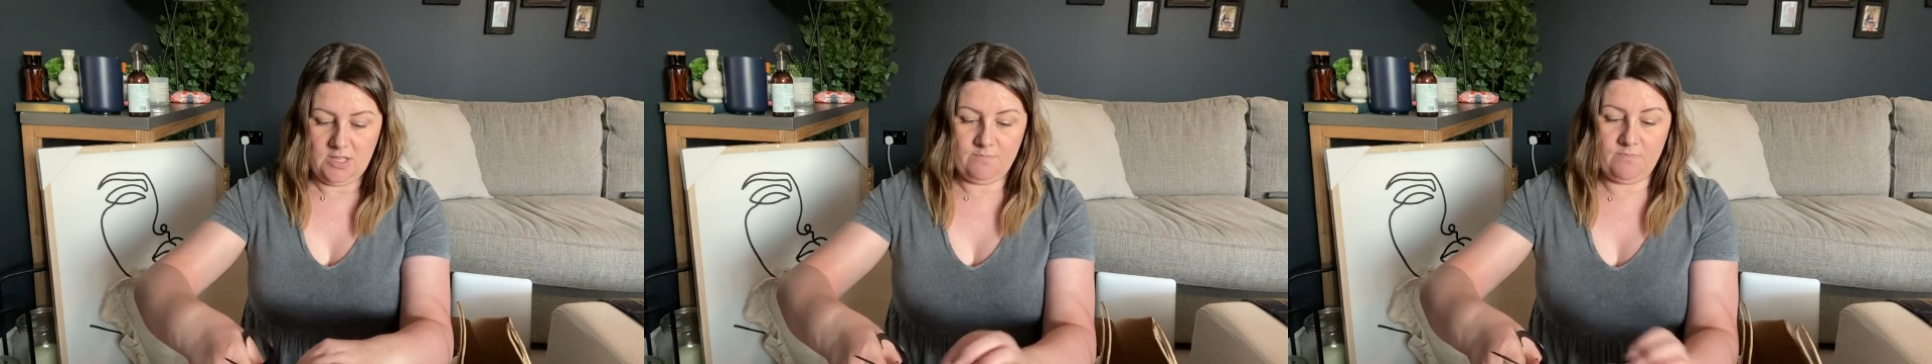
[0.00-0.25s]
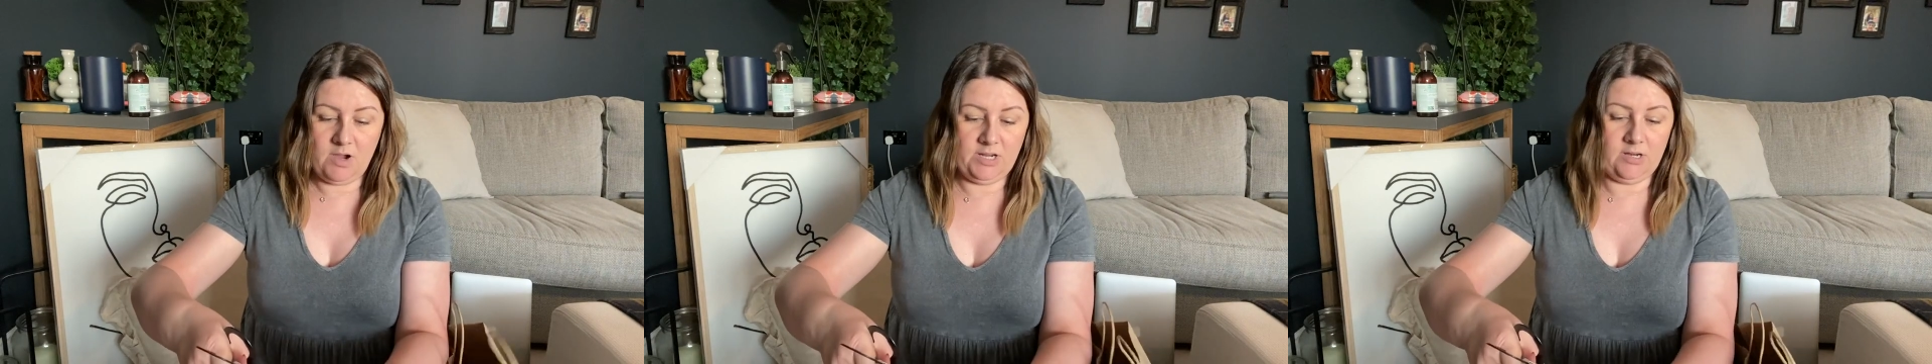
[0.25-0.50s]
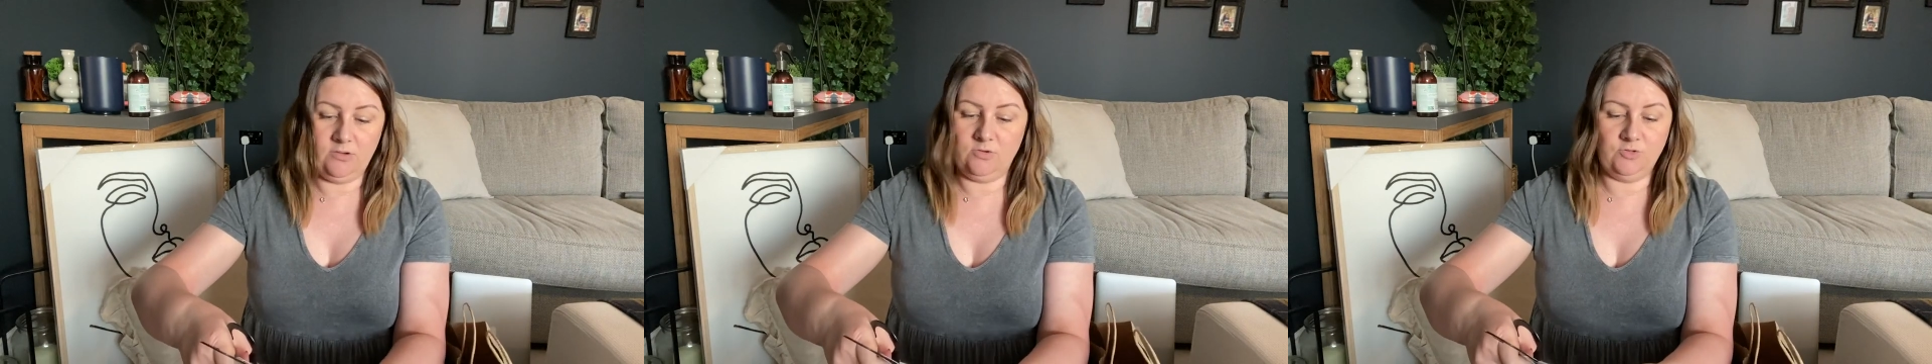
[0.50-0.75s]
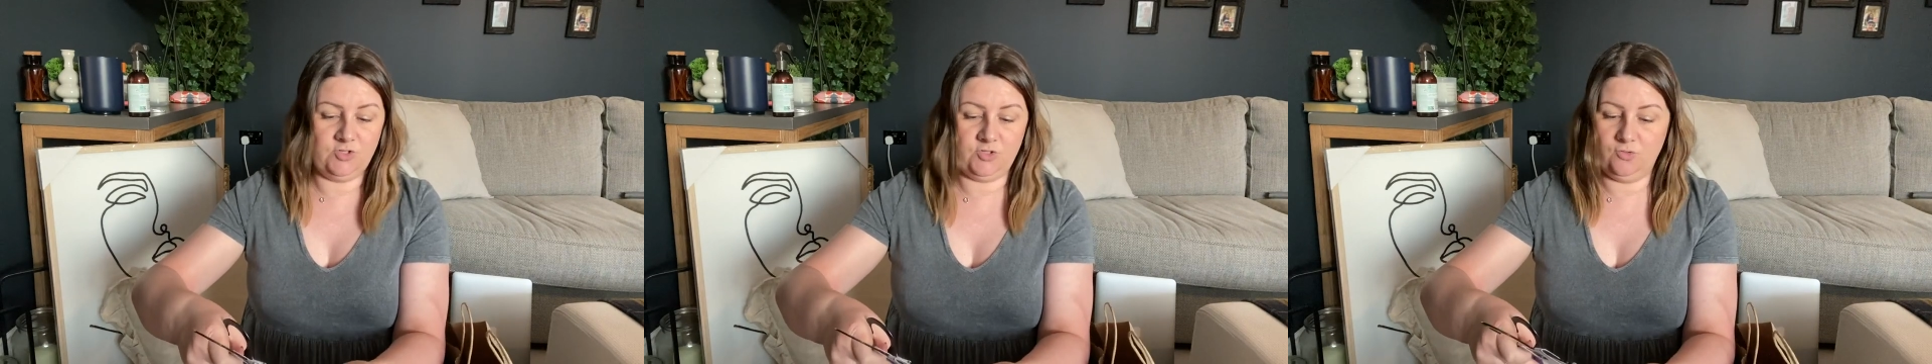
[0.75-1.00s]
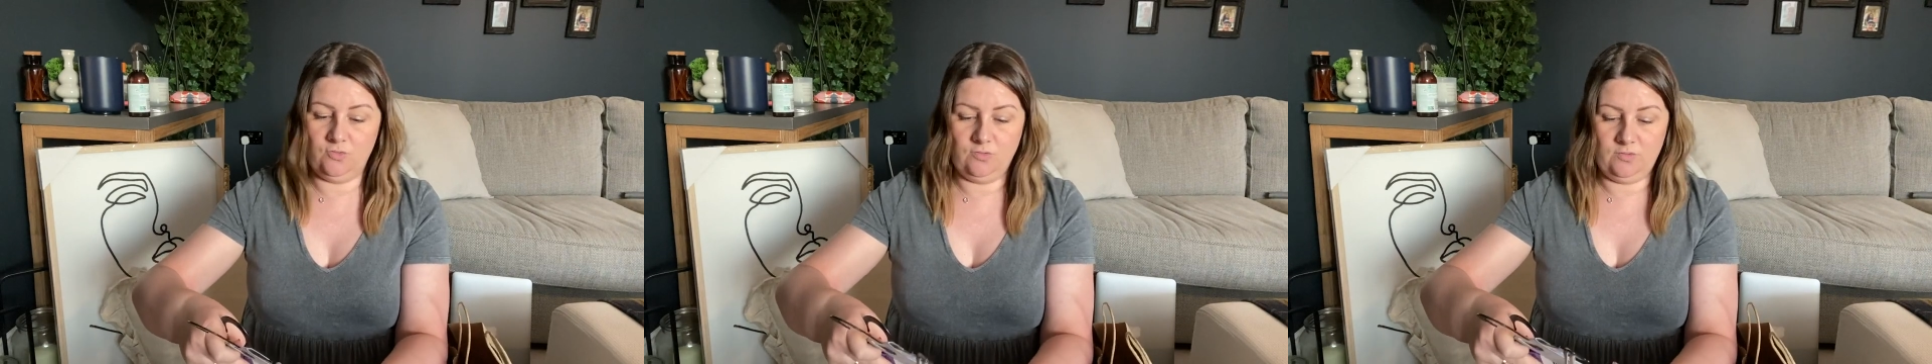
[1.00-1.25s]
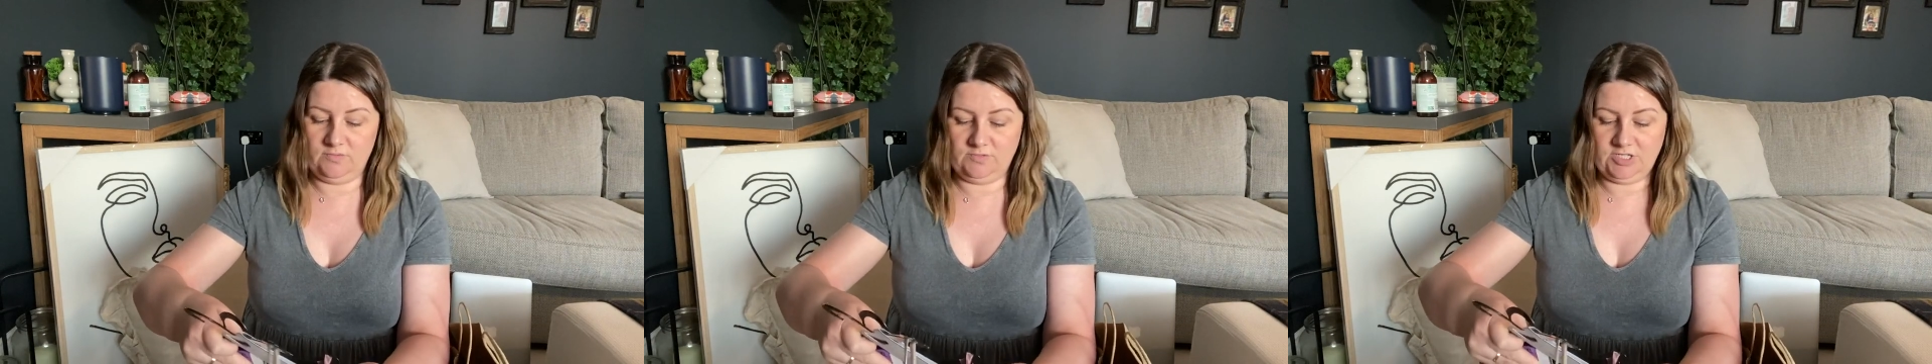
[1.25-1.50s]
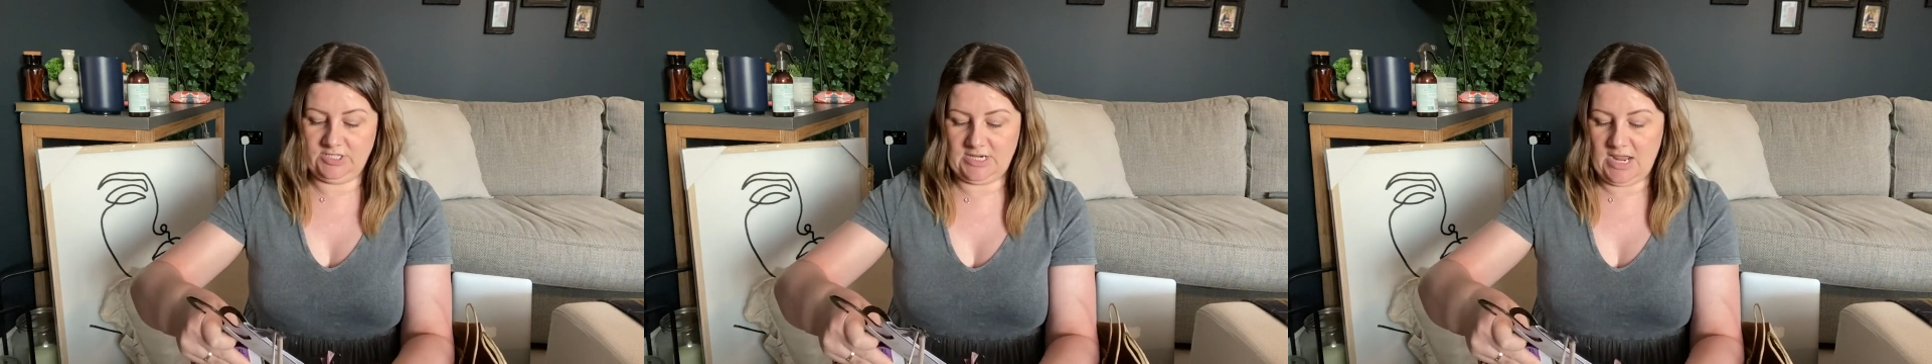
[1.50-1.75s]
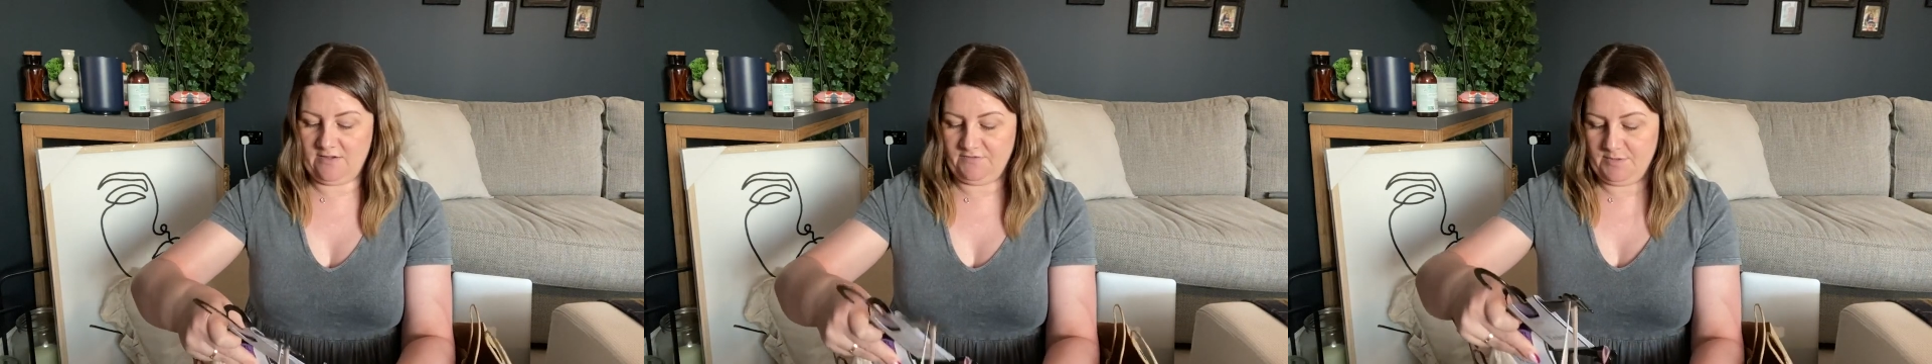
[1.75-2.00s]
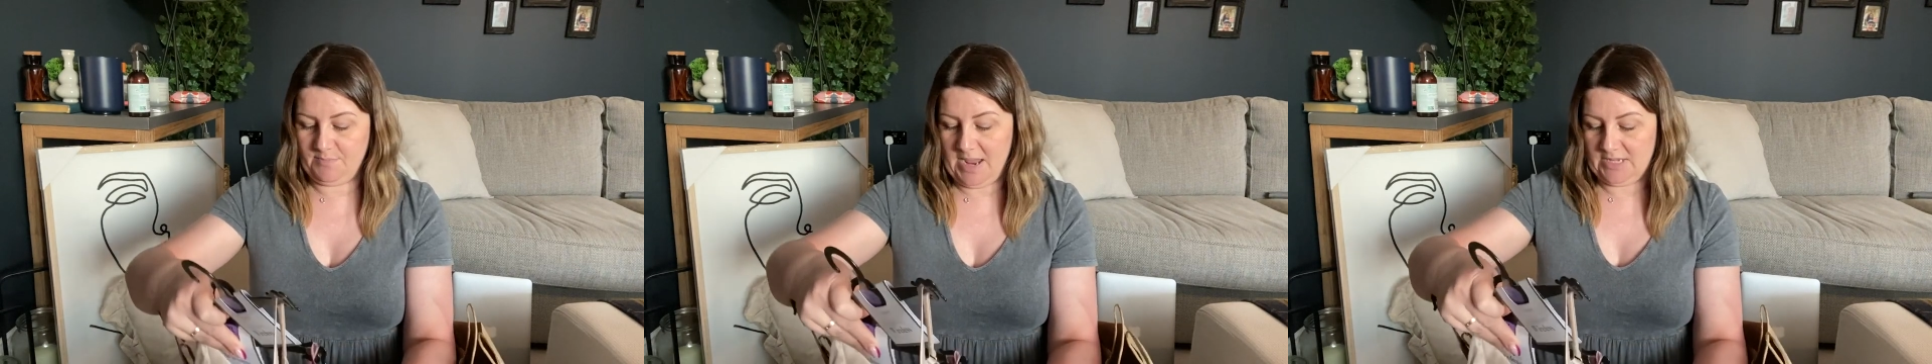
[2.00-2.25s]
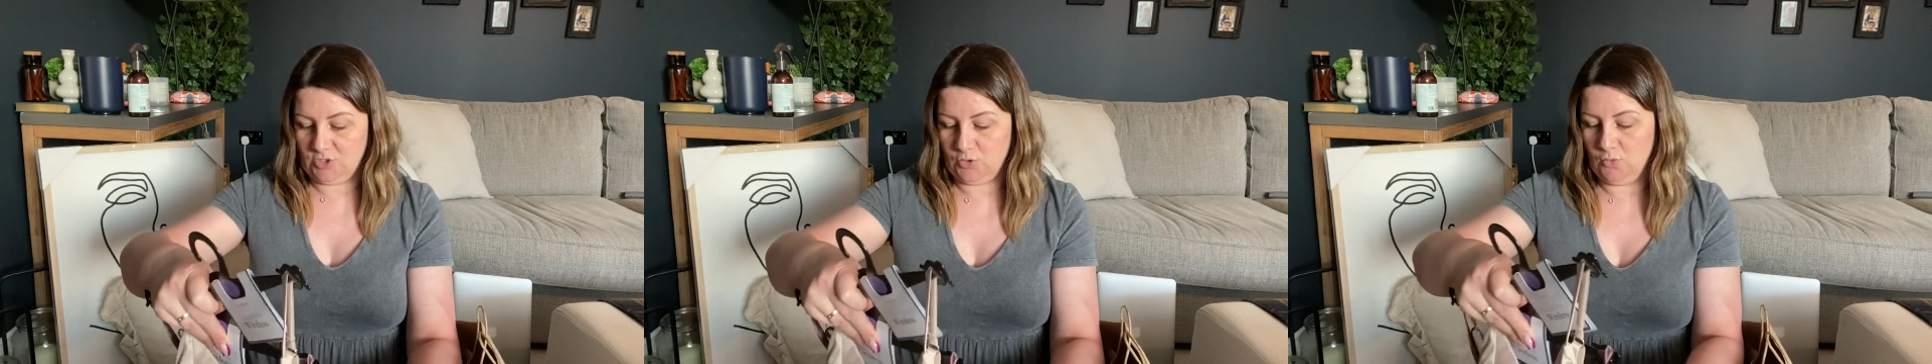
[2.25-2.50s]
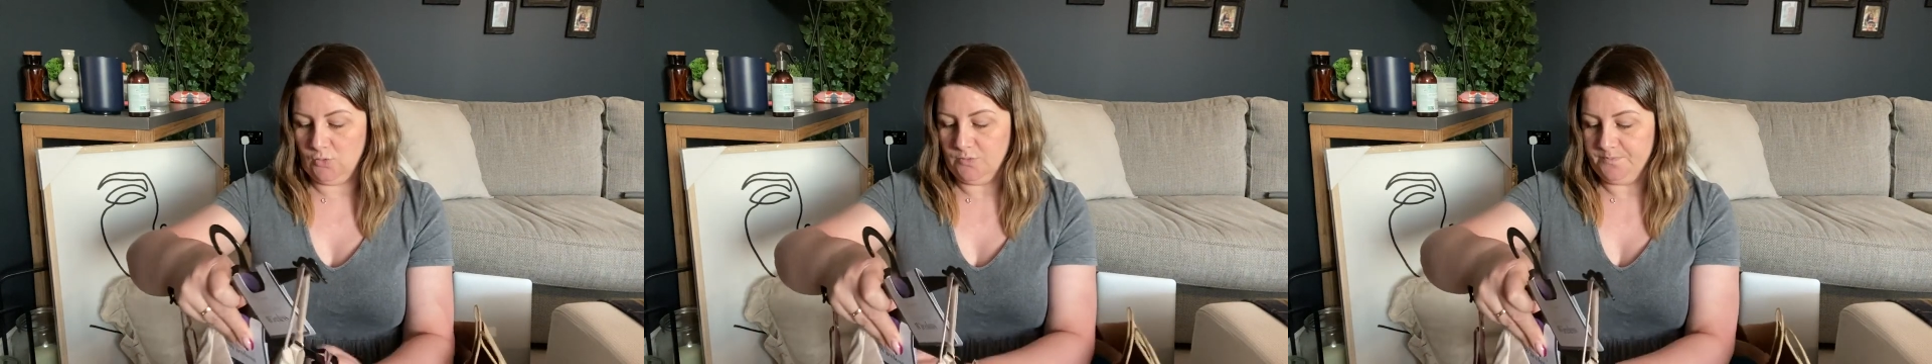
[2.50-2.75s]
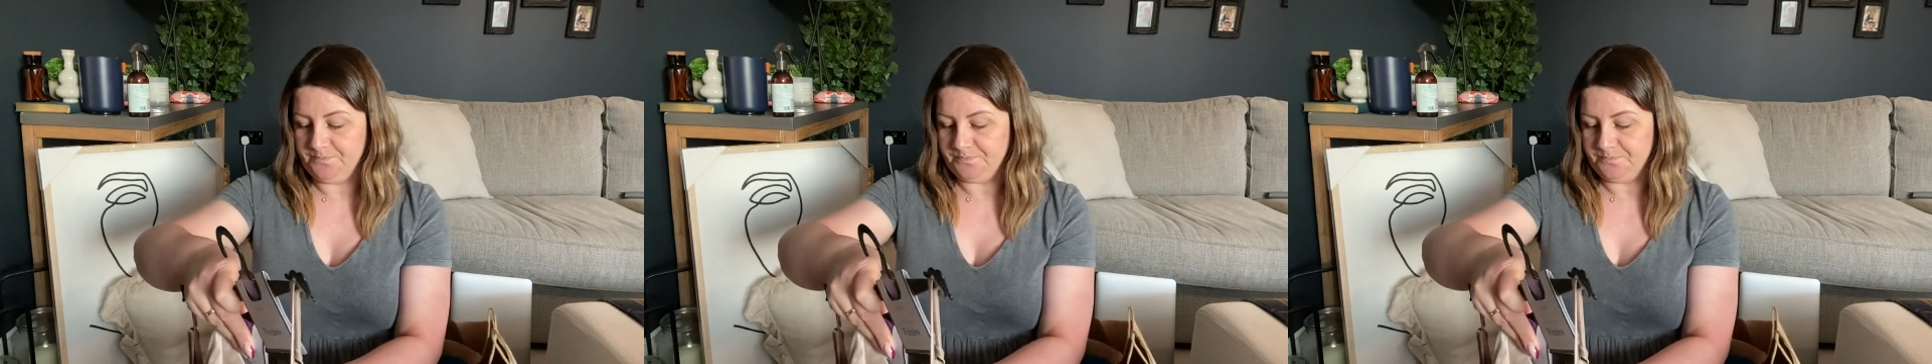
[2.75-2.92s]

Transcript: My local store doesn't have them at all.